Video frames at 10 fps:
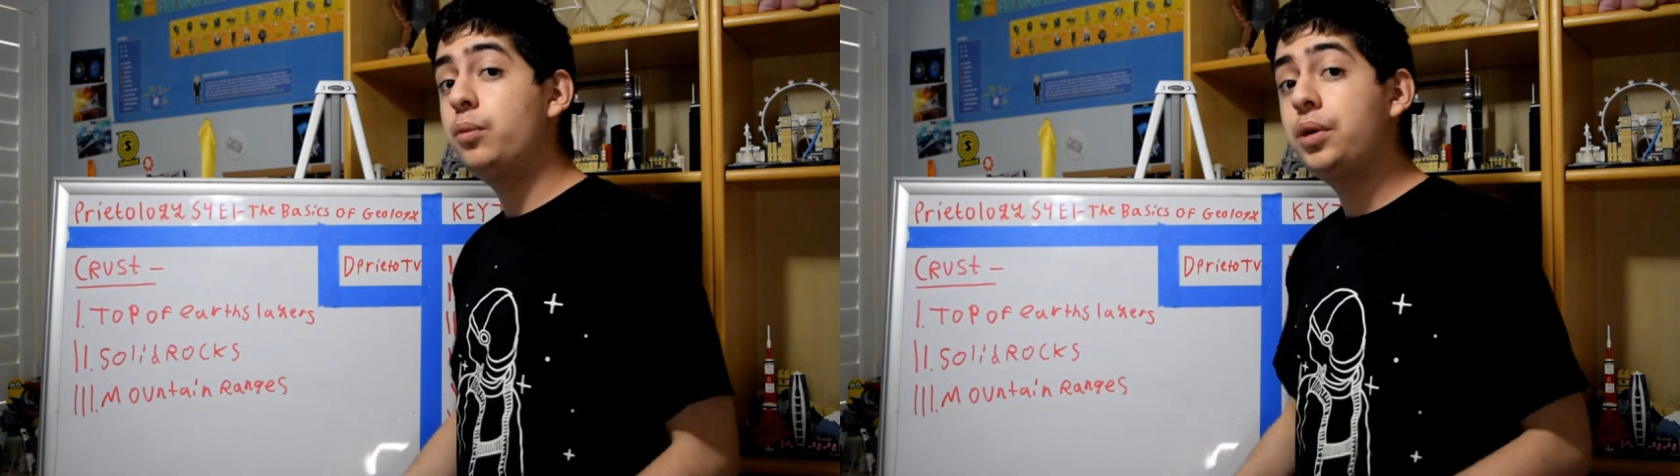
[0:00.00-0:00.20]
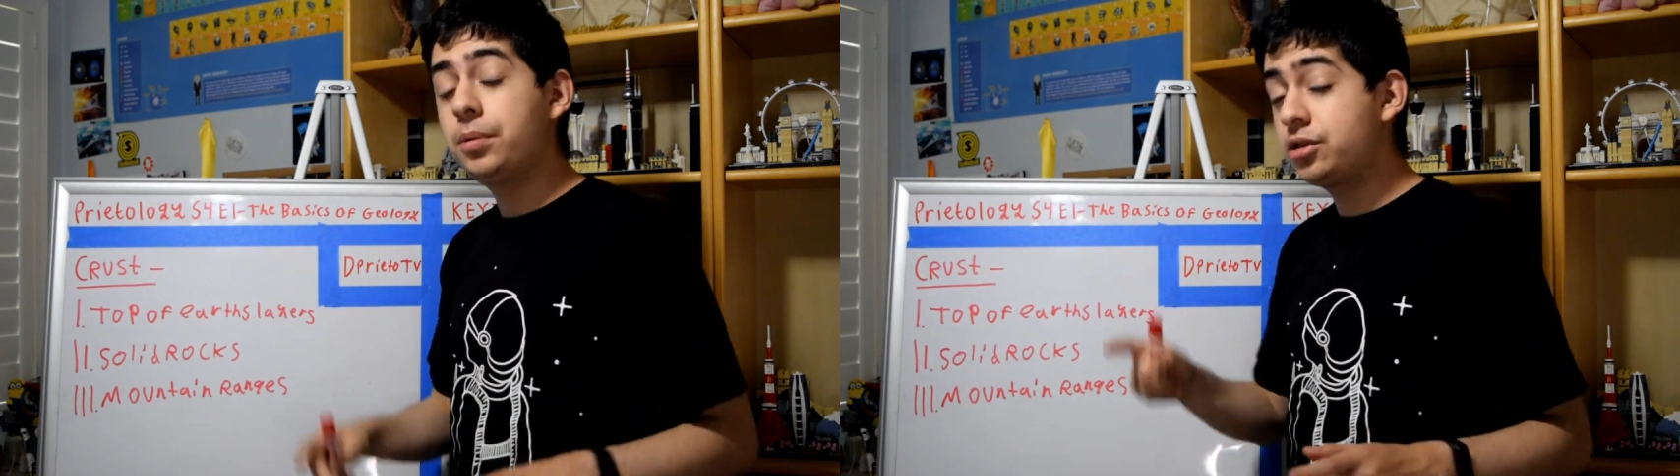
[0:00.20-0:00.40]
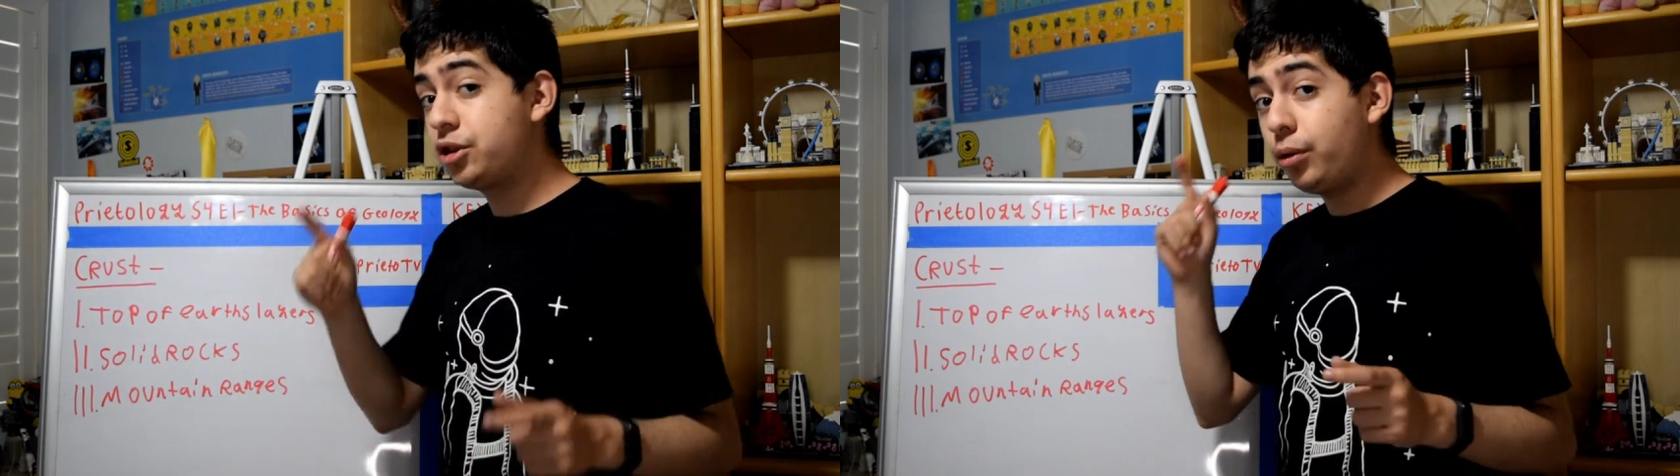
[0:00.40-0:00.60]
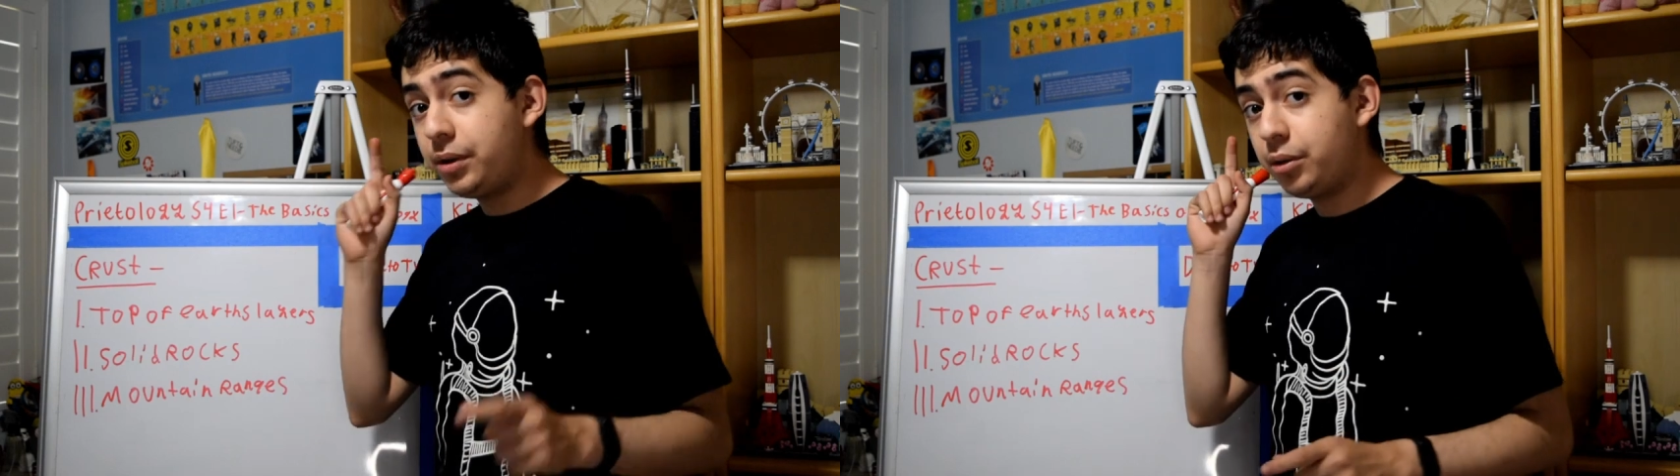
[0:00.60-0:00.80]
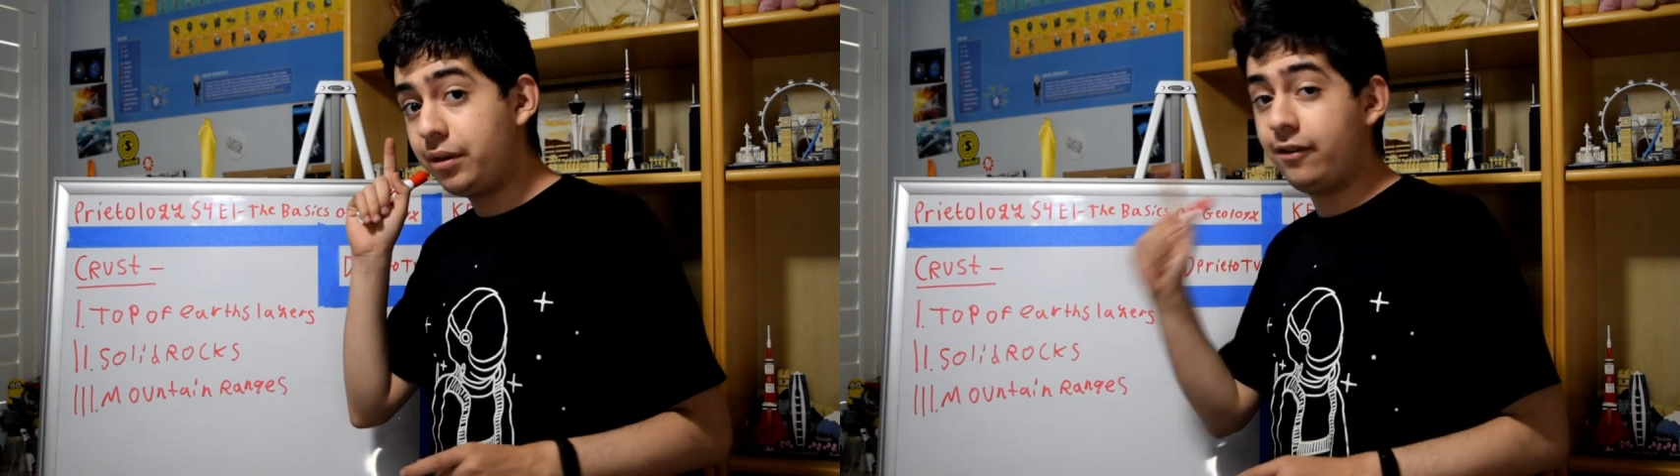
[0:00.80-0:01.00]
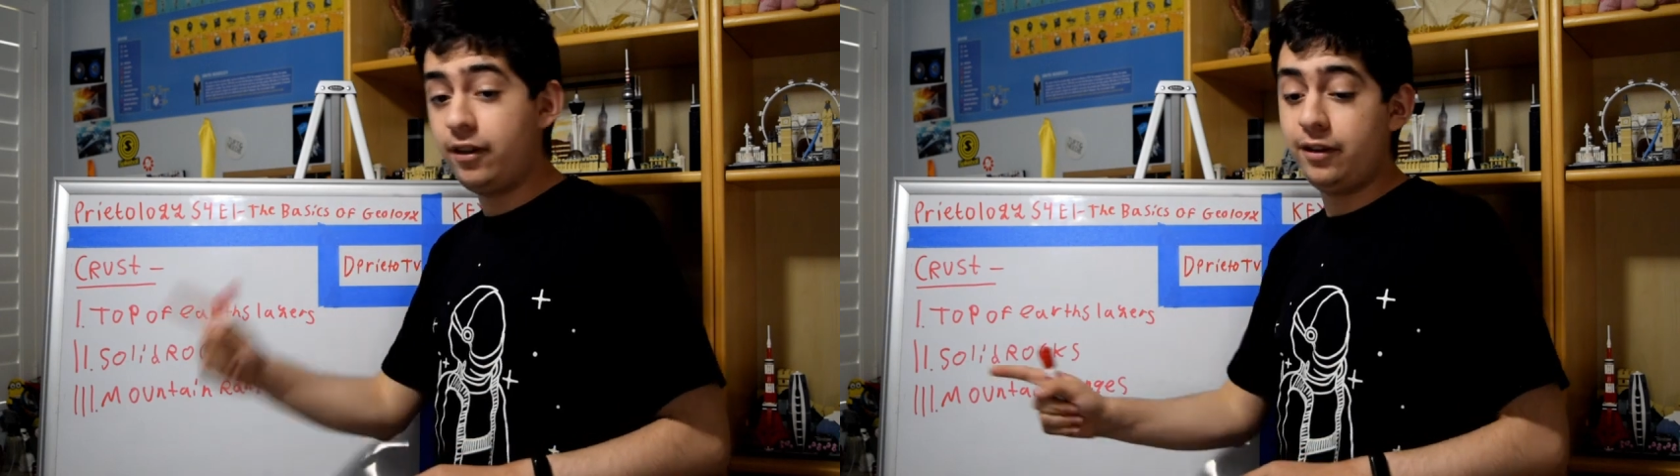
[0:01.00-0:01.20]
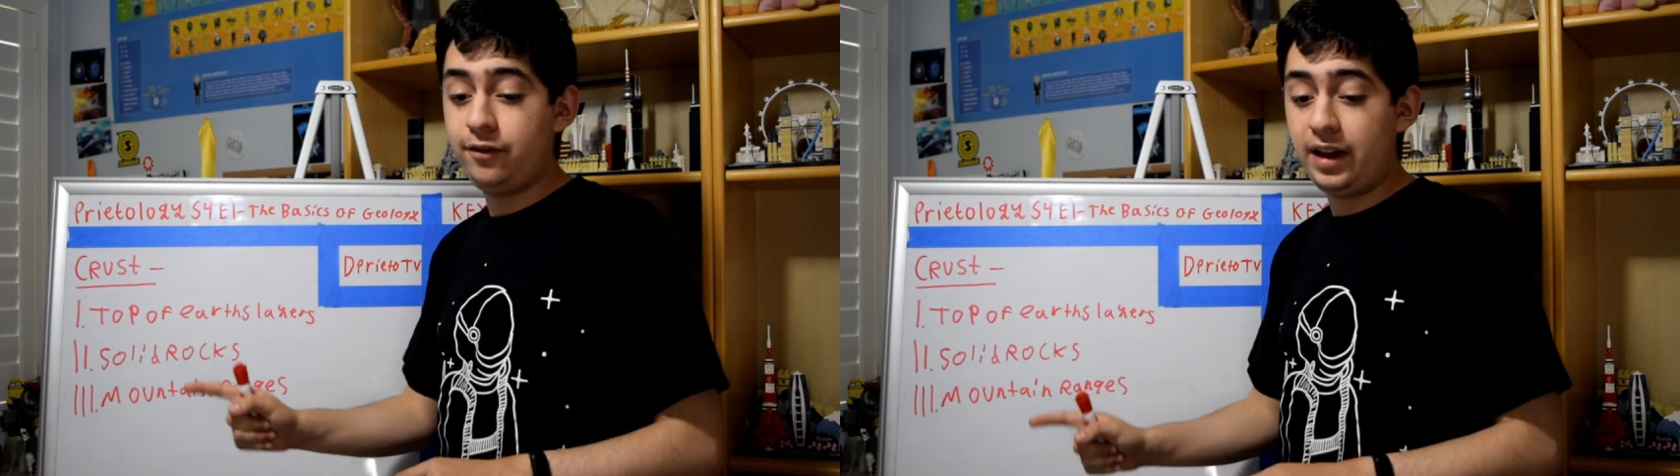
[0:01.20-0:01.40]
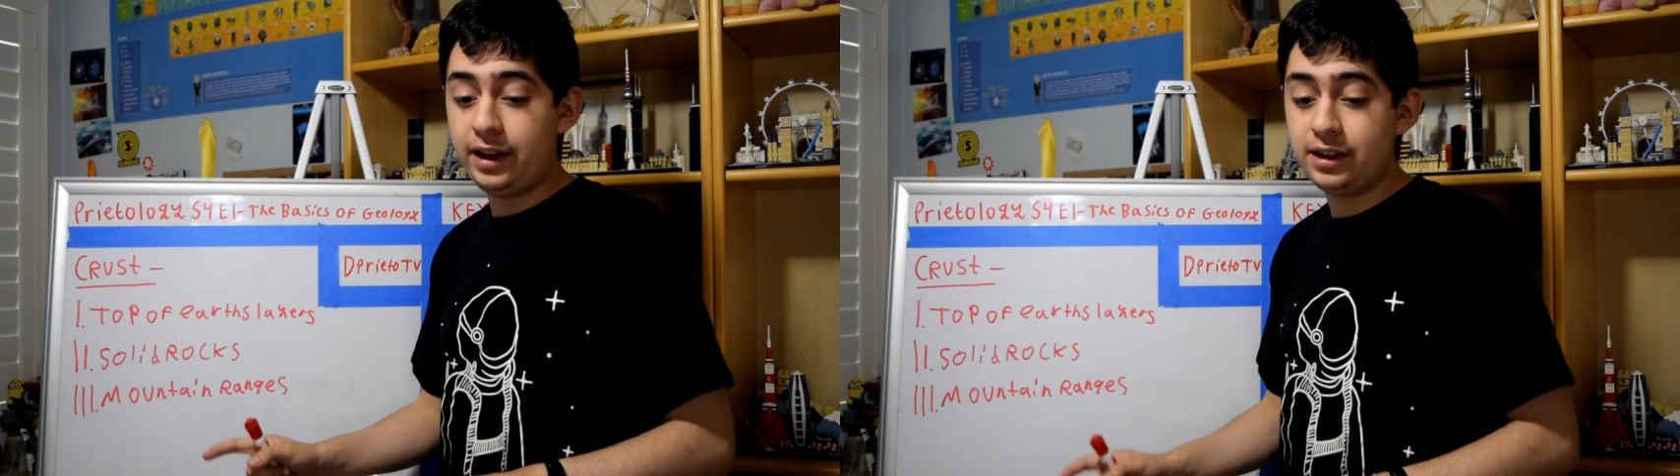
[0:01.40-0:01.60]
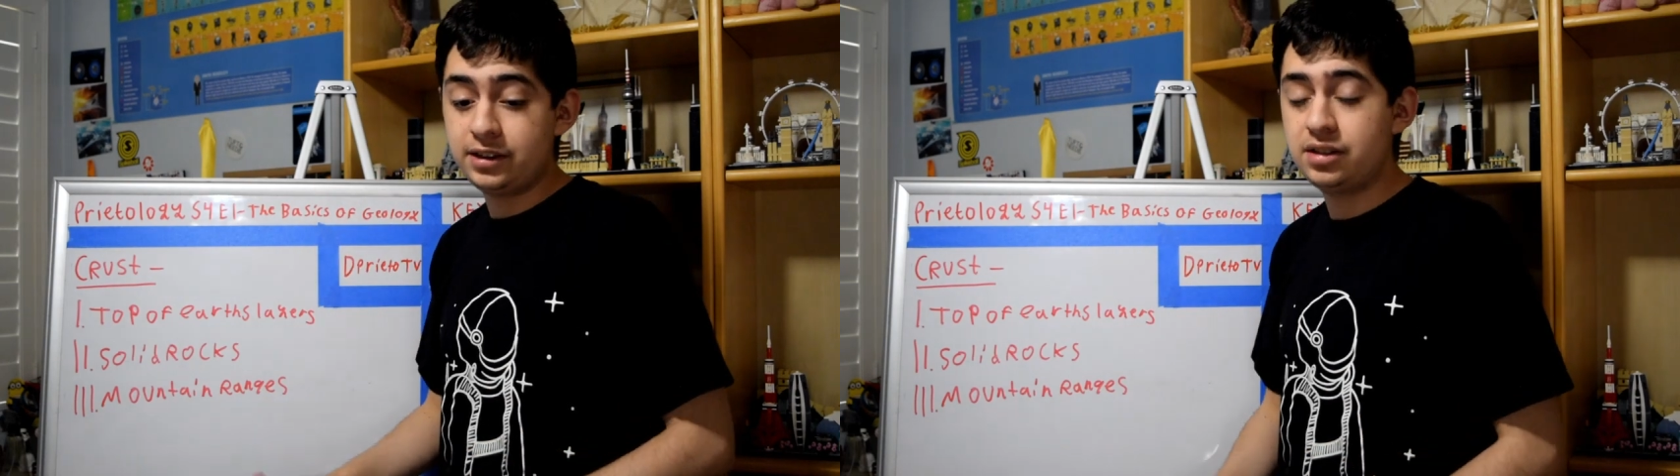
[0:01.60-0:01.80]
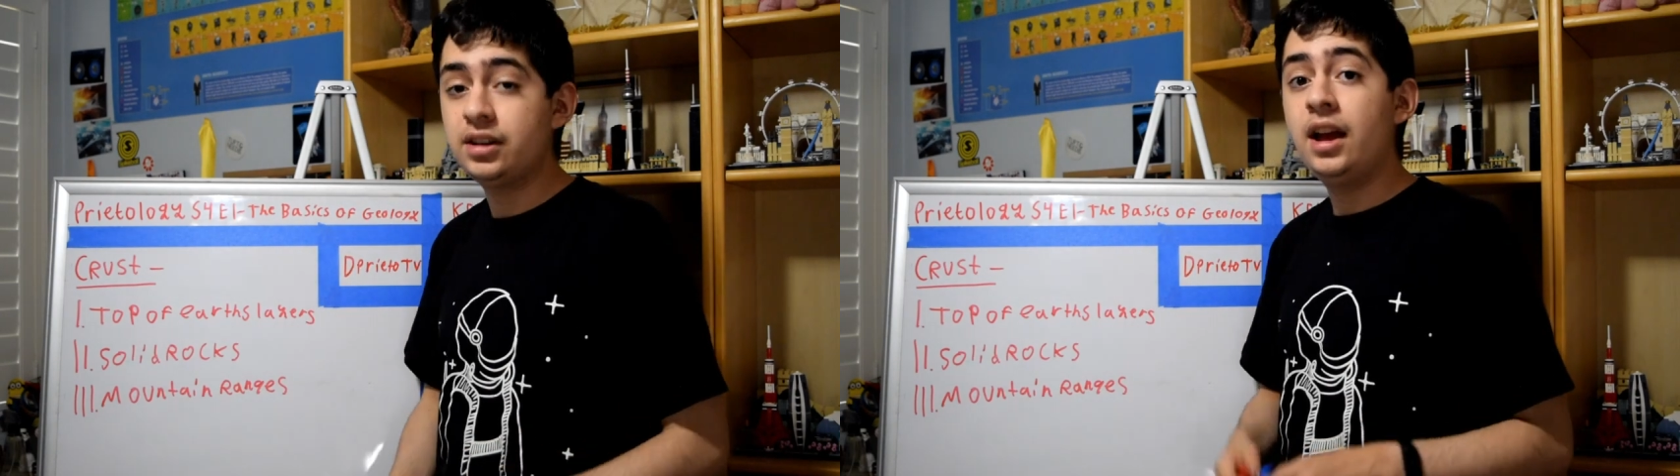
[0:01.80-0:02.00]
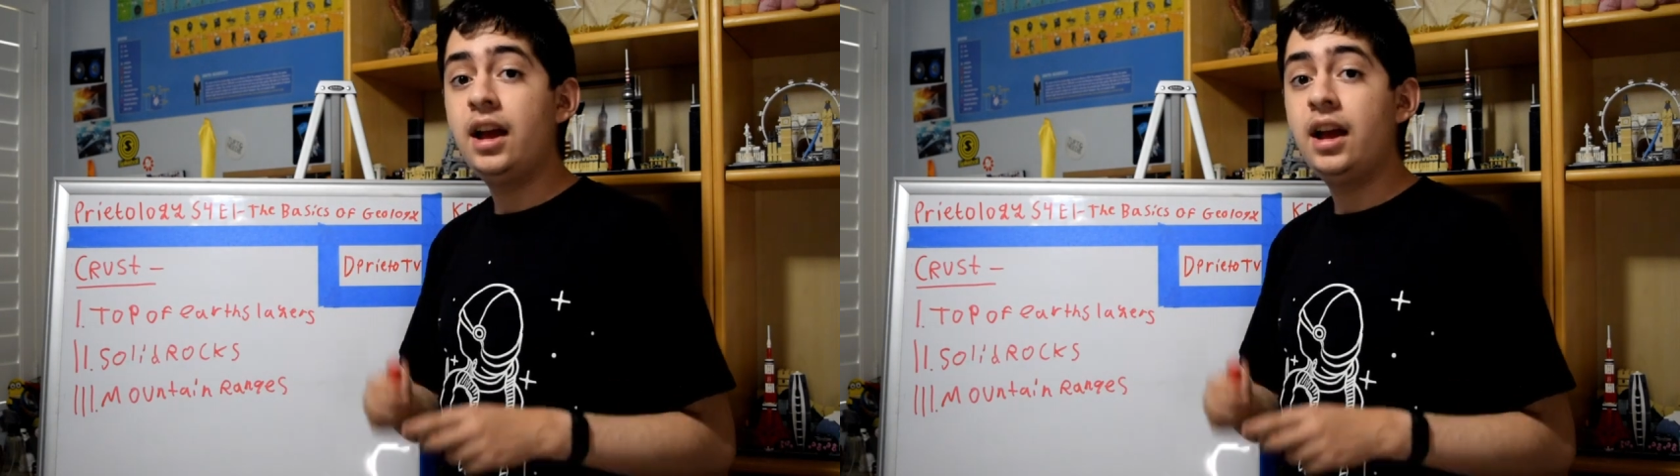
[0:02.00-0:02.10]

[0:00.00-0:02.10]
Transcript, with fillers: we will still be doing fun facts